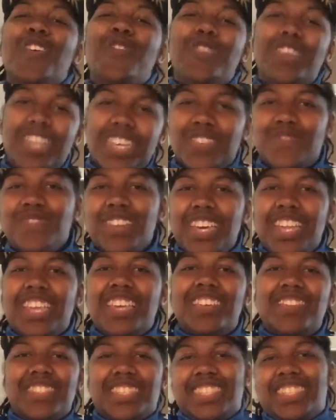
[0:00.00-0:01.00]
for this
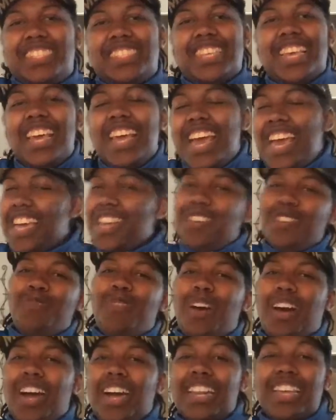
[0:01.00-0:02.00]
video since ain't
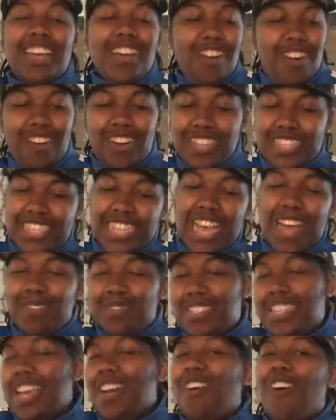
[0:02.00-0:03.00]
nobody on
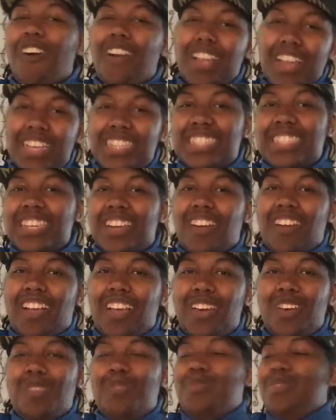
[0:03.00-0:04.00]
Snapchat or
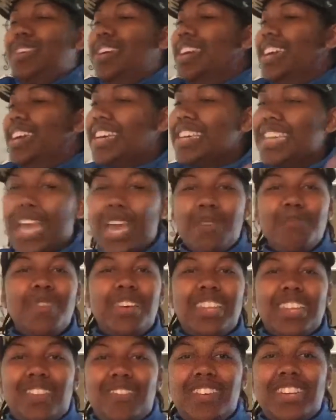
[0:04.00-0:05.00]
Instagram gave me
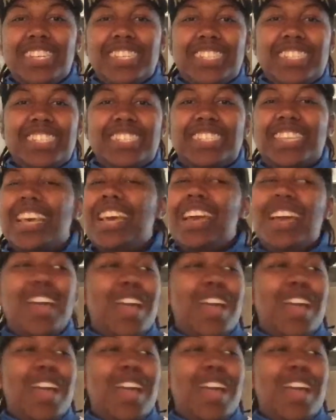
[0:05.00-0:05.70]
any questions.